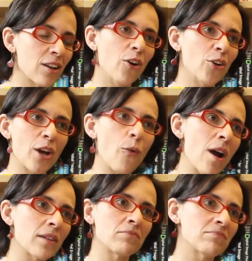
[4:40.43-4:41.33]
on a
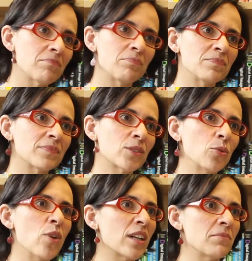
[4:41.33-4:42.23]

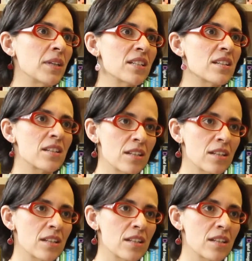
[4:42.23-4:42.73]
one-to-one basis.